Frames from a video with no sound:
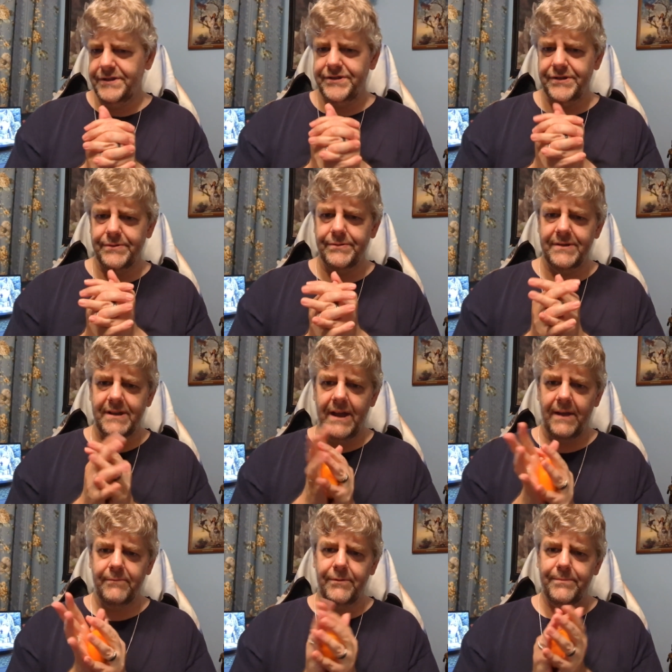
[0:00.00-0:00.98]
June,
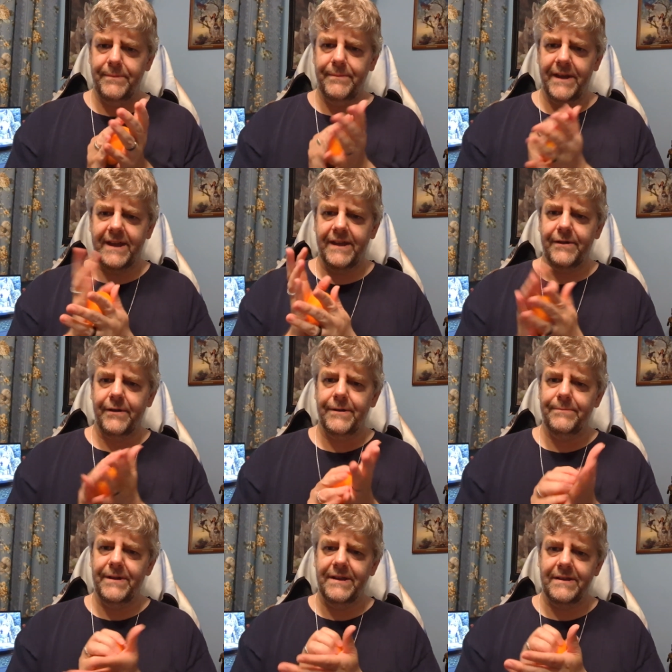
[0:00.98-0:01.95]
I will be making quite
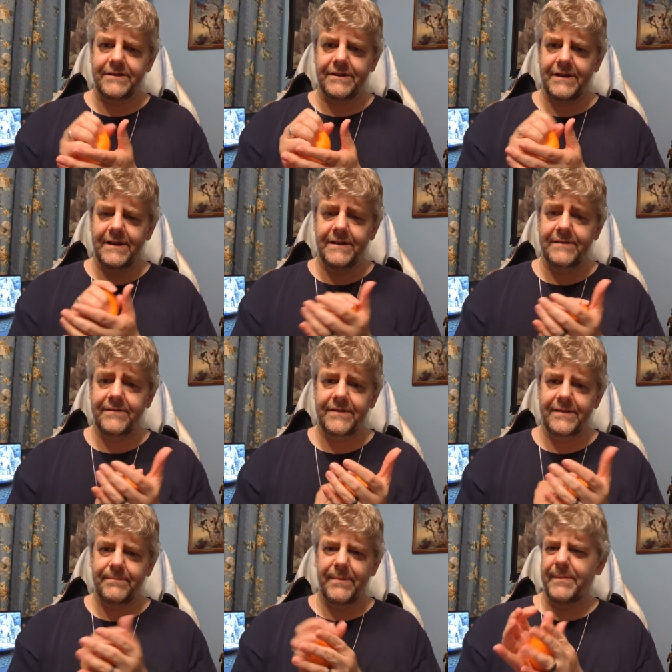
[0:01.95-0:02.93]
a bit. Uh,
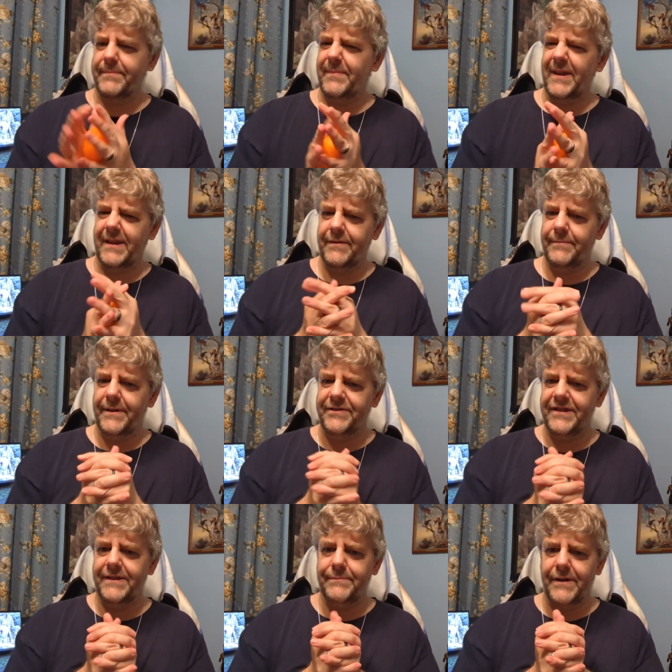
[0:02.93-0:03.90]
I've been making
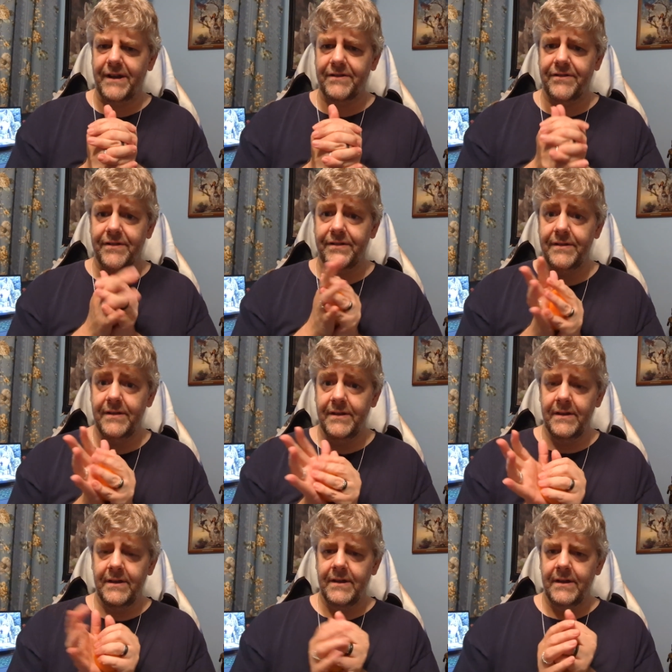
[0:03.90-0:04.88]
about 10 bucks
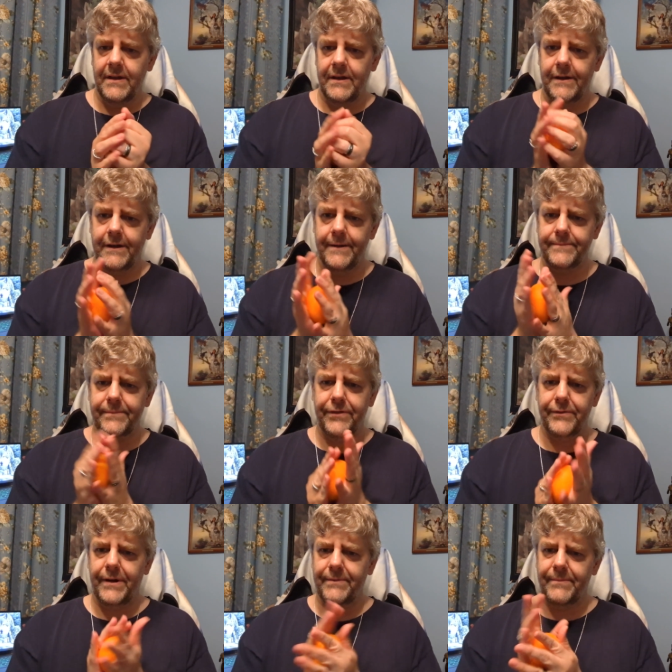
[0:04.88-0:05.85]
um,
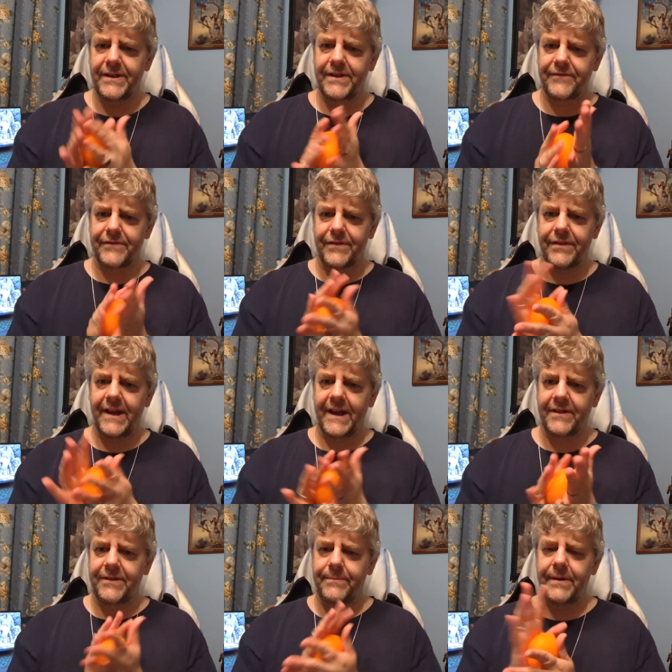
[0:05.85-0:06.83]
throughout my different
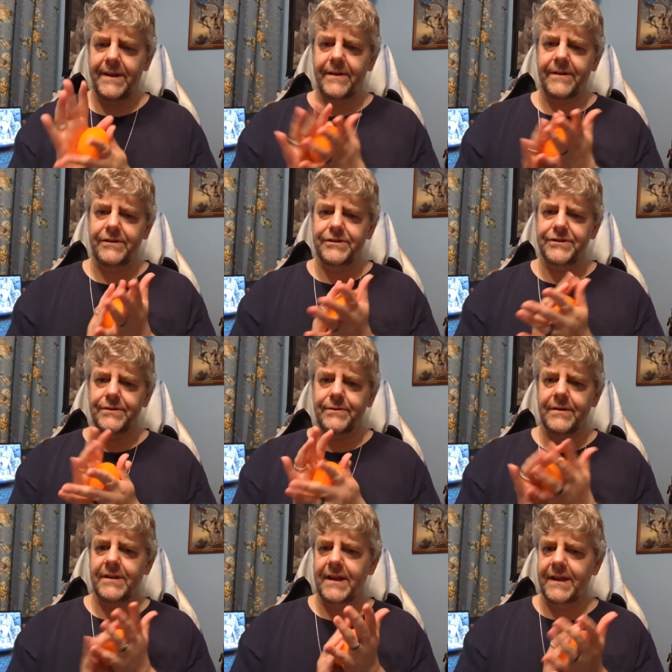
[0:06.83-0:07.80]
stocks that pay out in
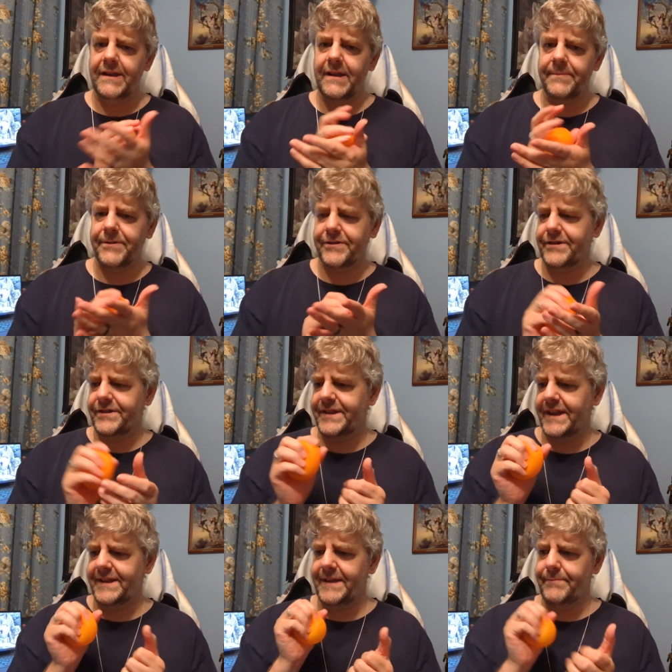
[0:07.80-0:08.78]
June, and I'm just going to
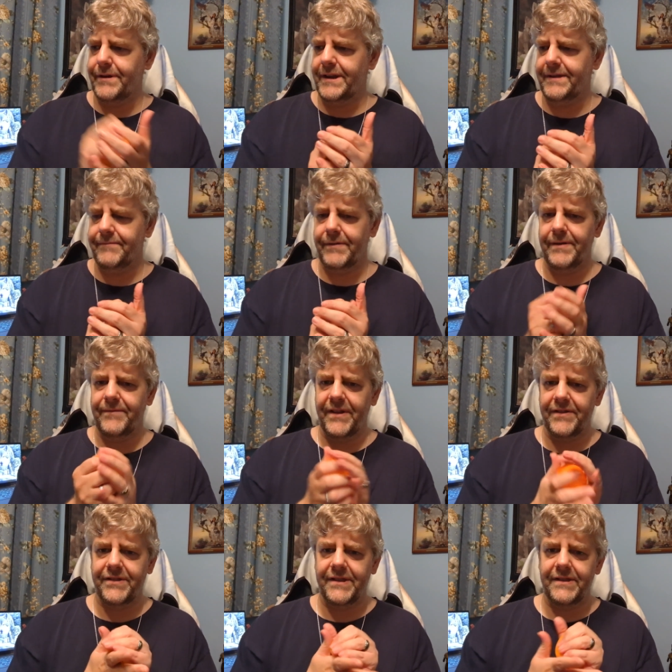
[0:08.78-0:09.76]
take that money and reinvest